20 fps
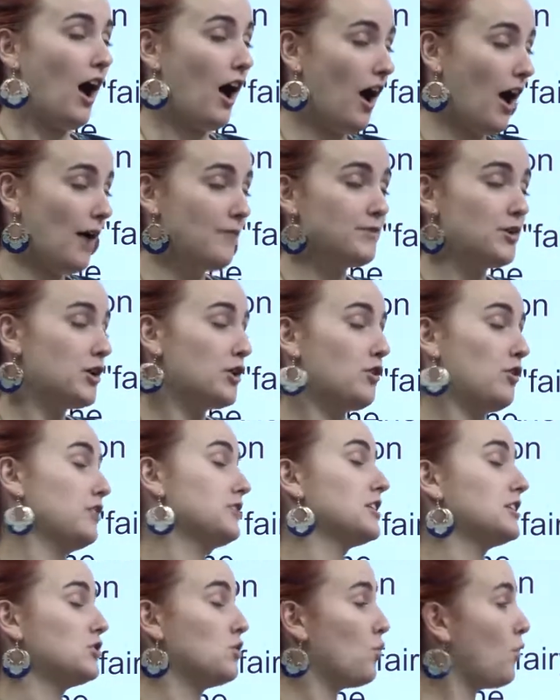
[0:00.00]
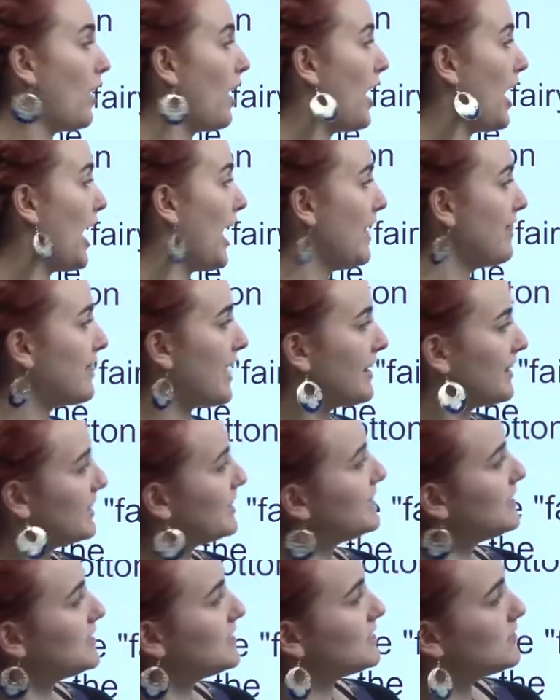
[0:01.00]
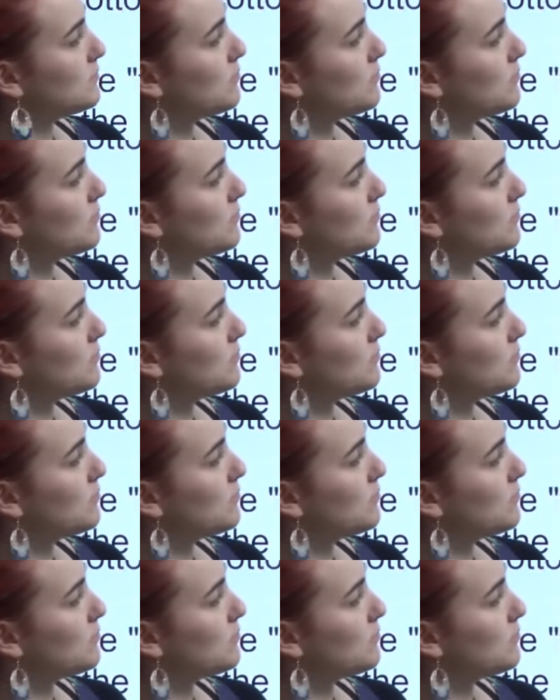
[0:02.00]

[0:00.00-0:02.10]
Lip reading: I'm very curious as to why that is.